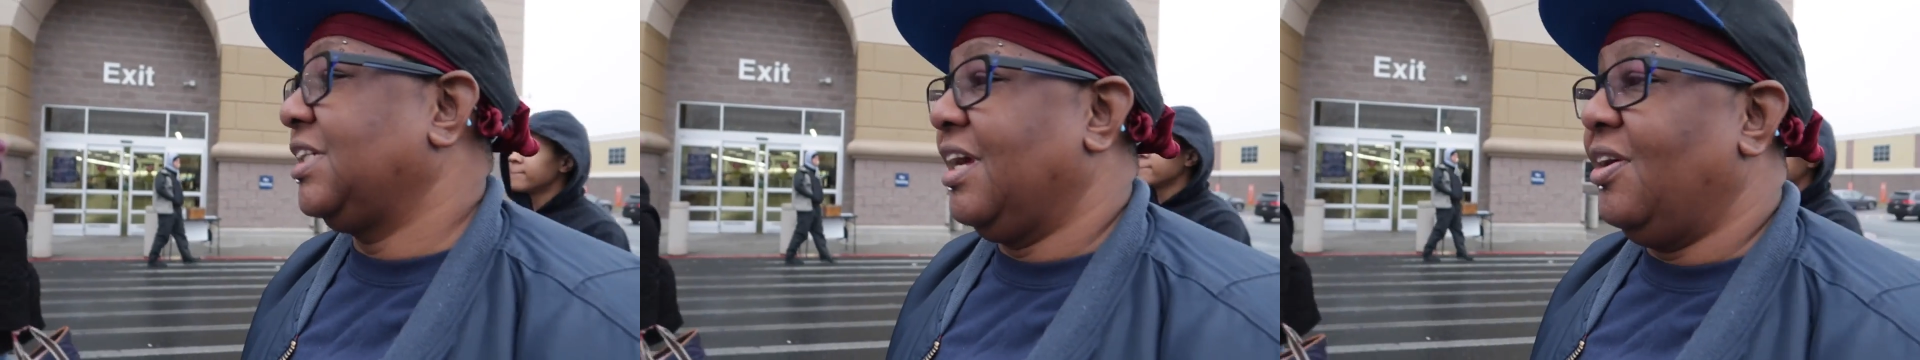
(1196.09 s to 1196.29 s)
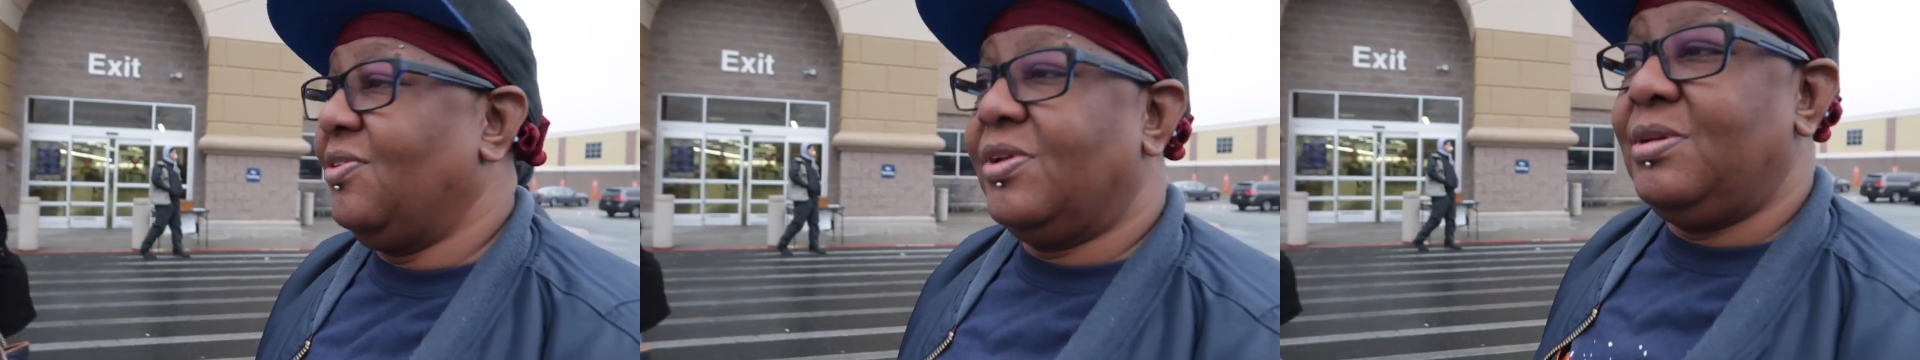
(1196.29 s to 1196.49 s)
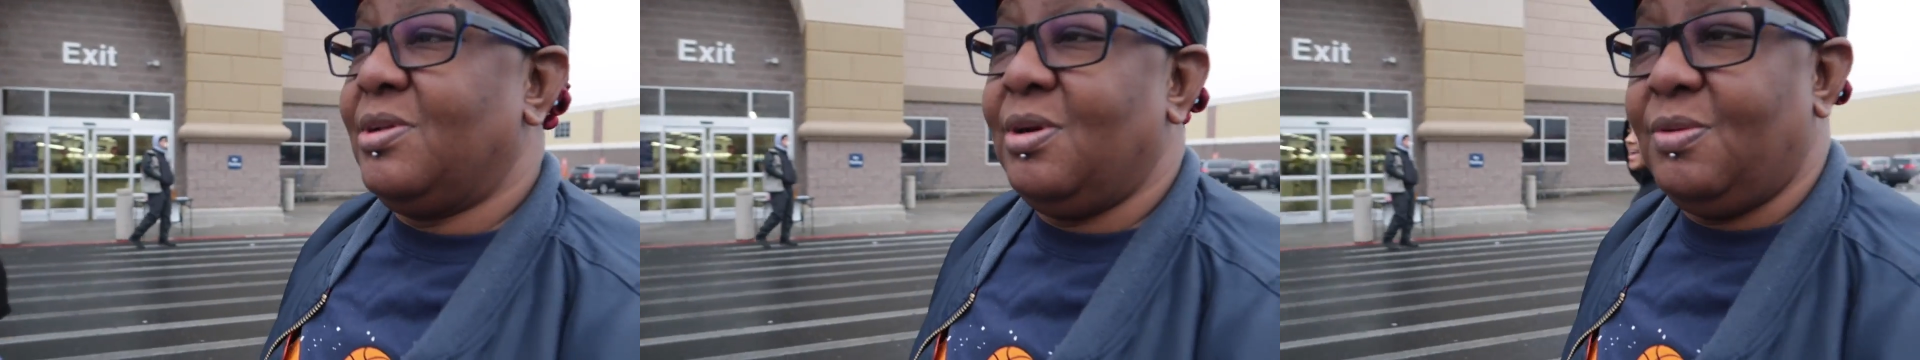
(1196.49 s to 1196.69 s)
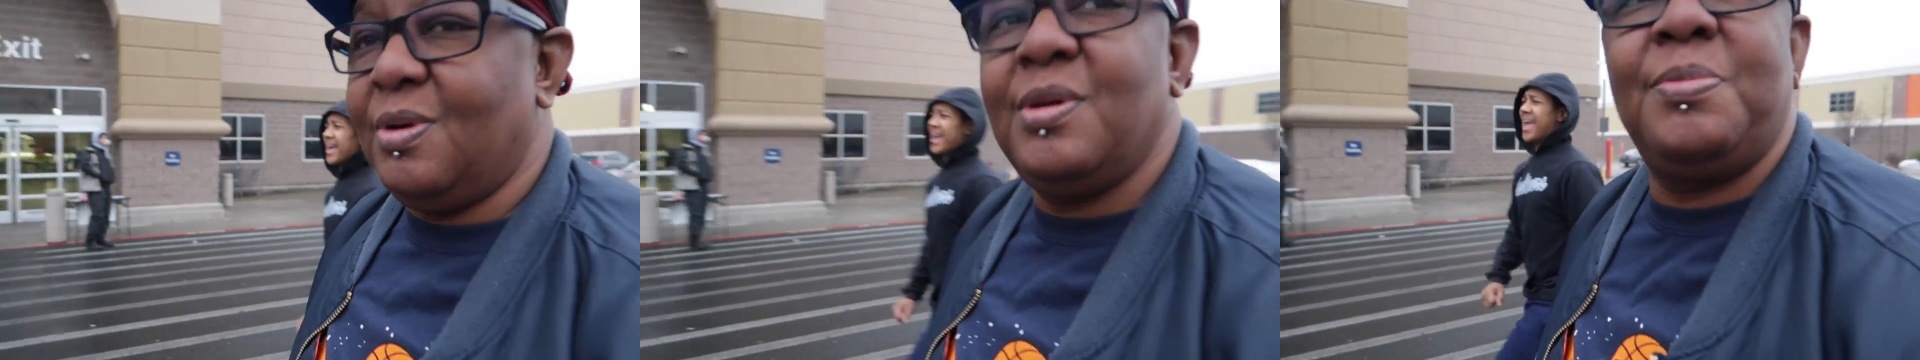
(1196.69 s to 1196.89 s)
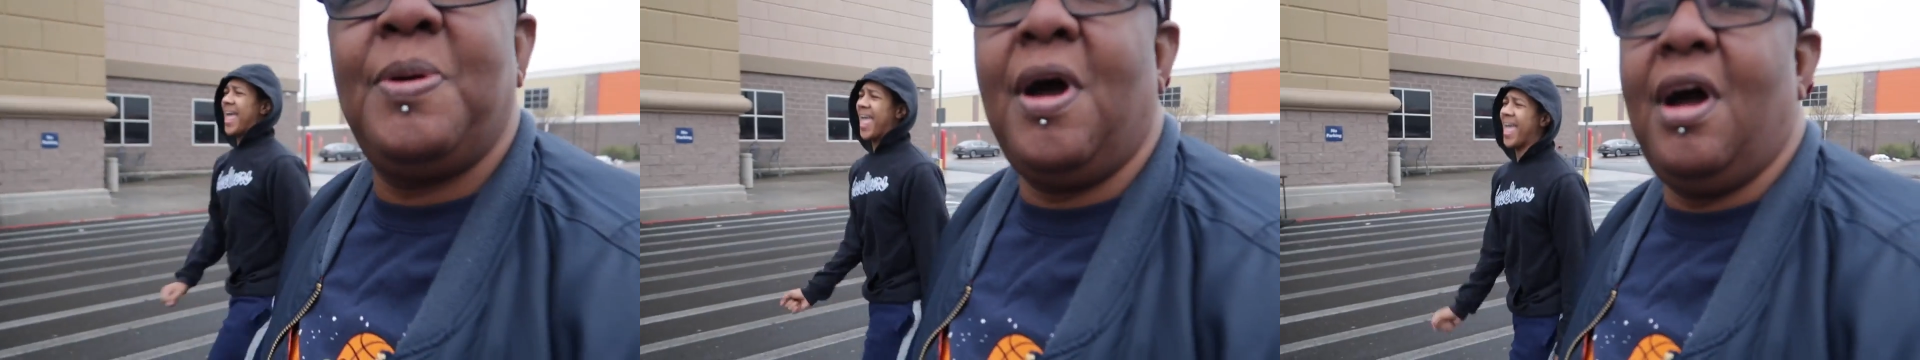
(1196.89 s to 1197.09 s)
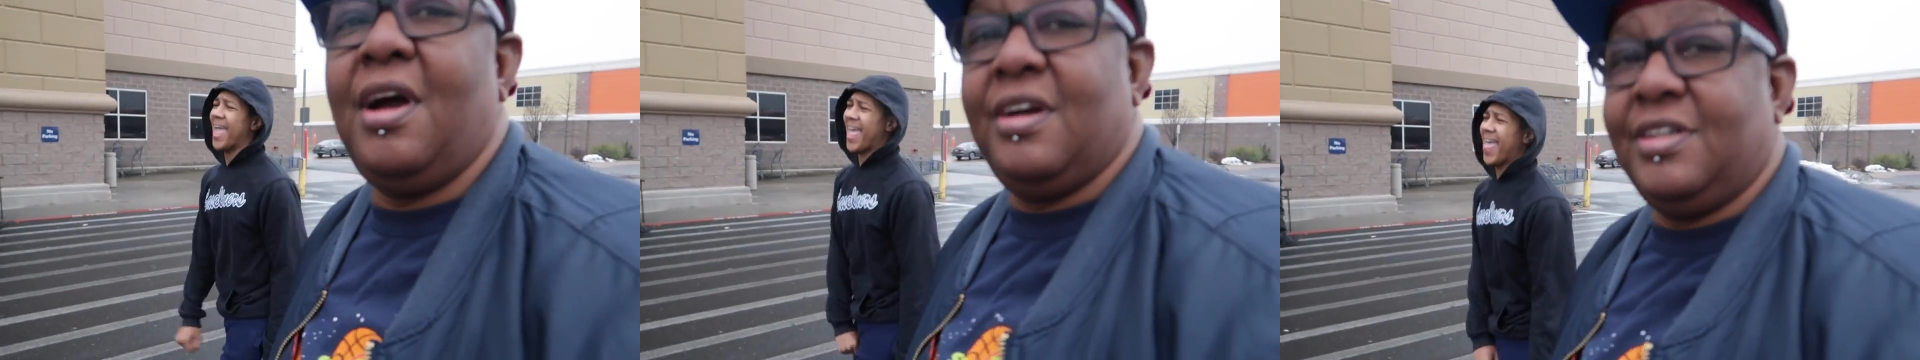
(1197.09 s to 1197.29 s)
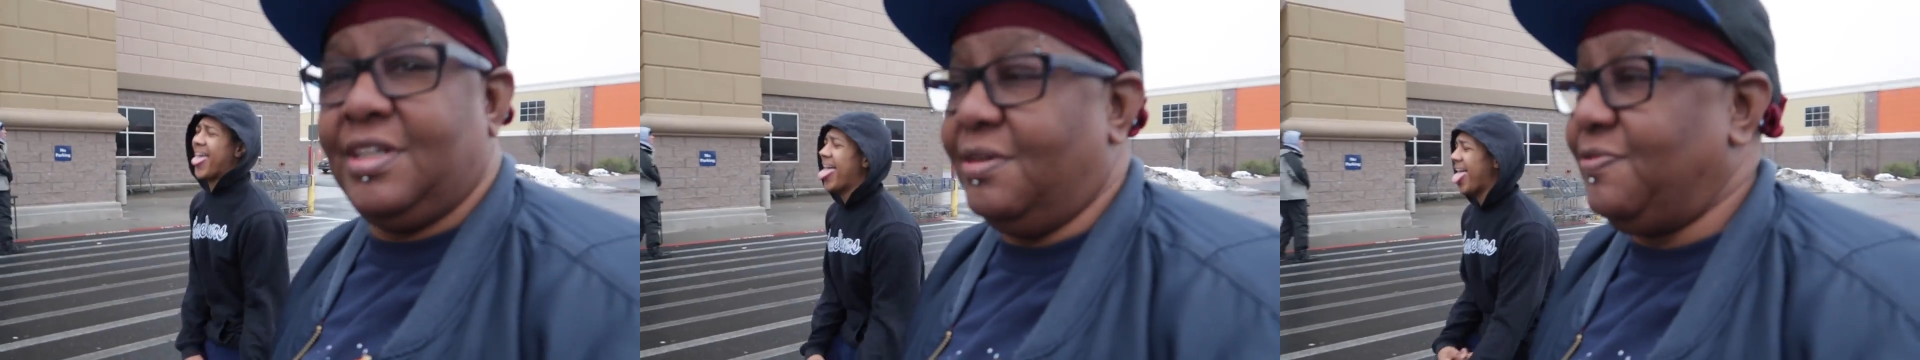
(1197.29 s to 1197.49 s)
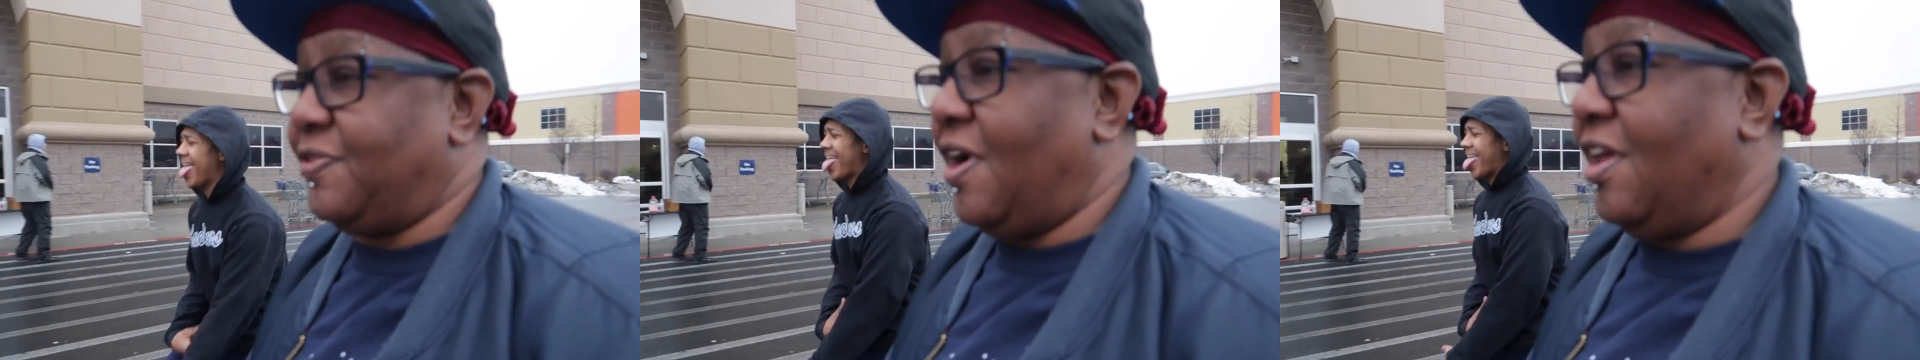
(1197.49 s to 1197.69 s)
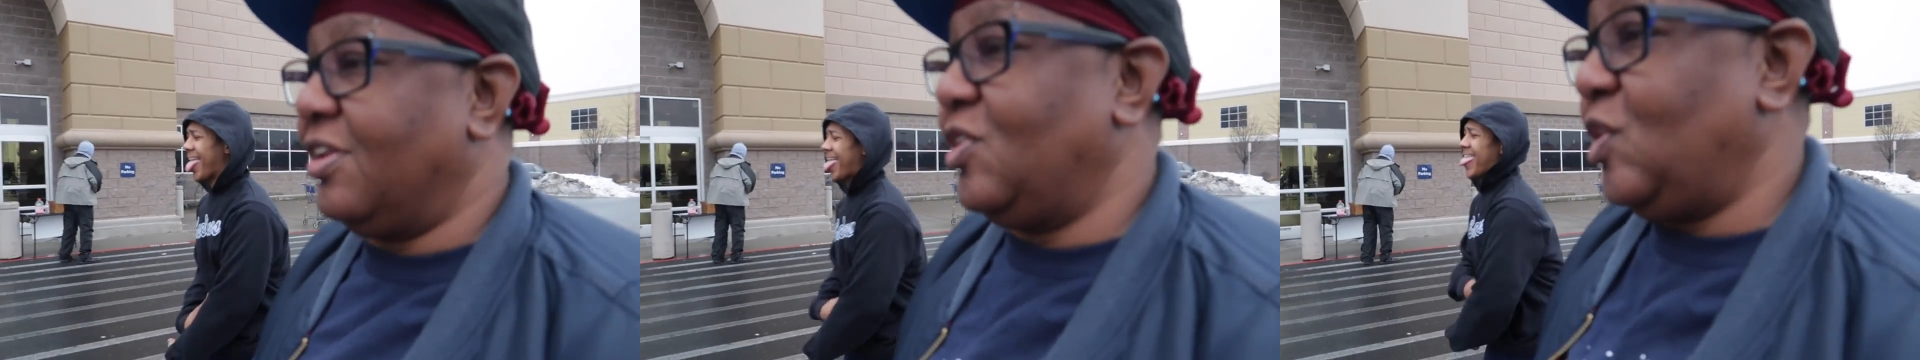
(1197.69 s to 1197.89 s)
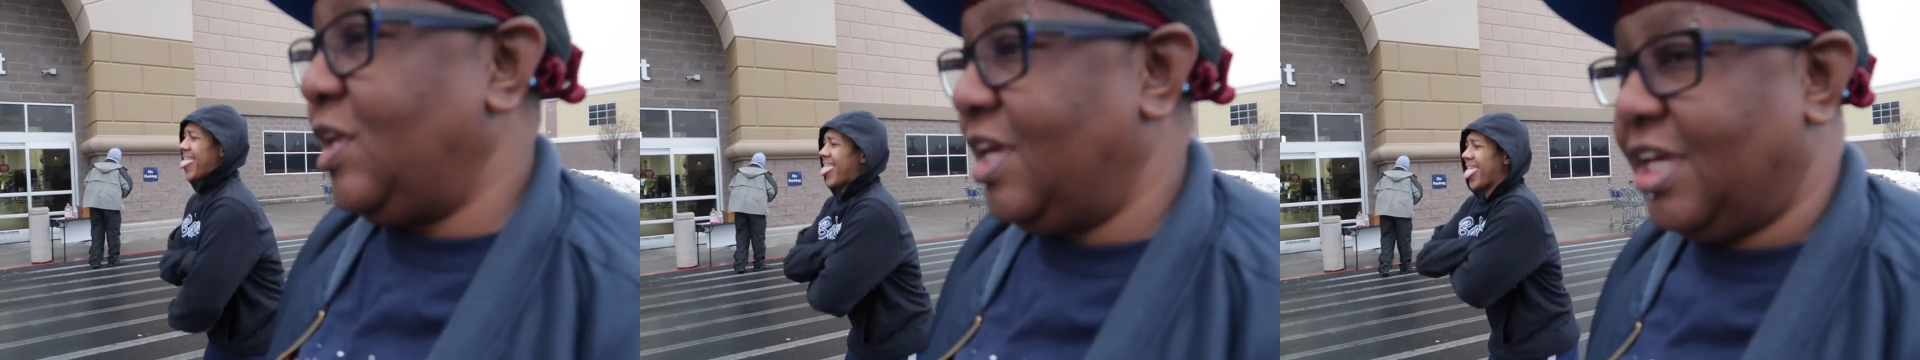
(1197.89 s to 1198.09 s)
I don't even know where we parked. I'm
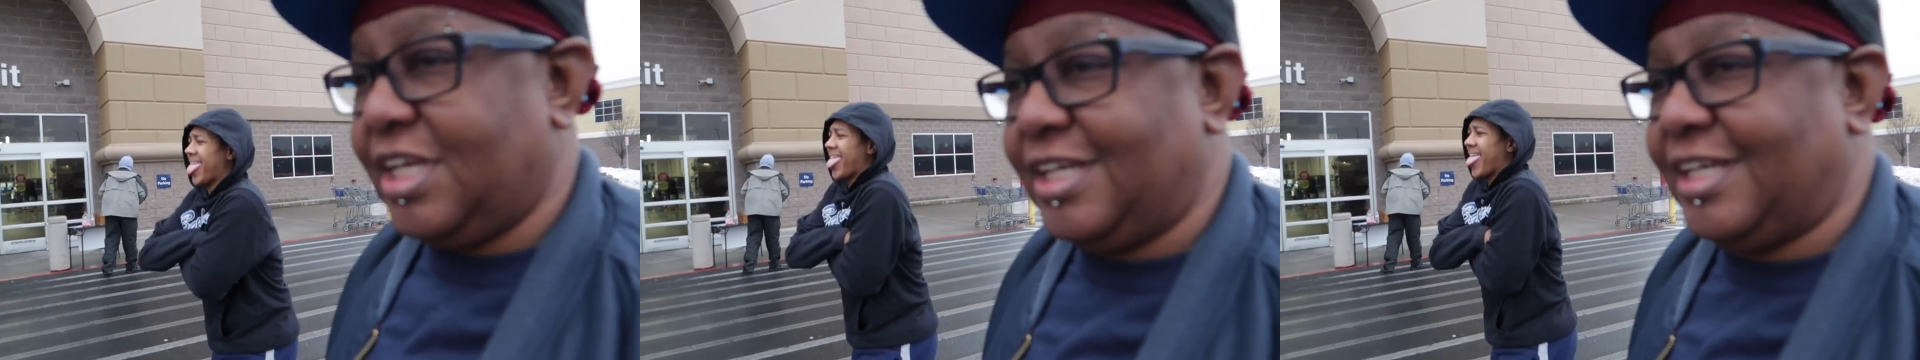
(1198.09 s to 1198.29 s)
following Nick.